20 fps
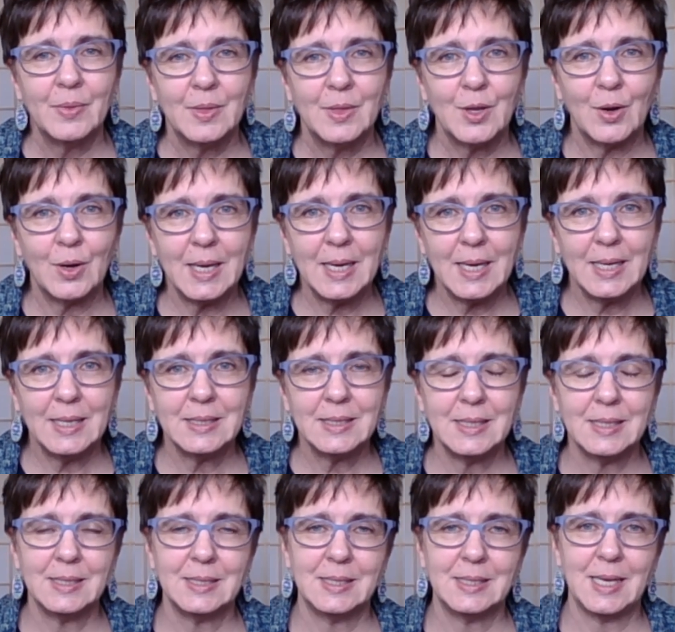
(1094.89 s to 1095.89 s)
There are
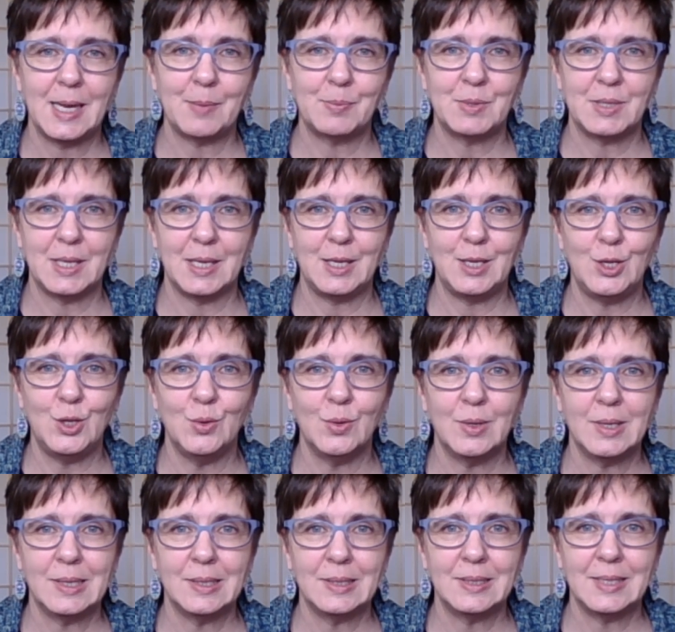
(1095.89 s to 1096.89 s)
easy steps that you
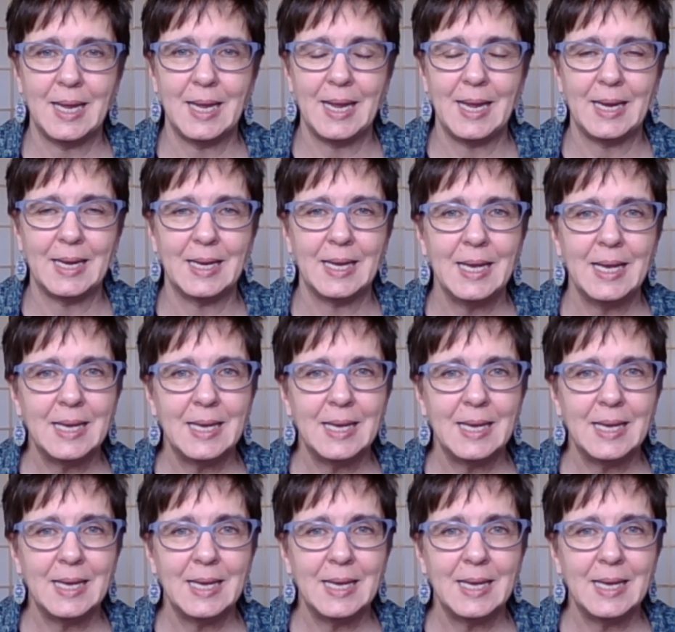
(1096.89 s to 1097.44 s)
can take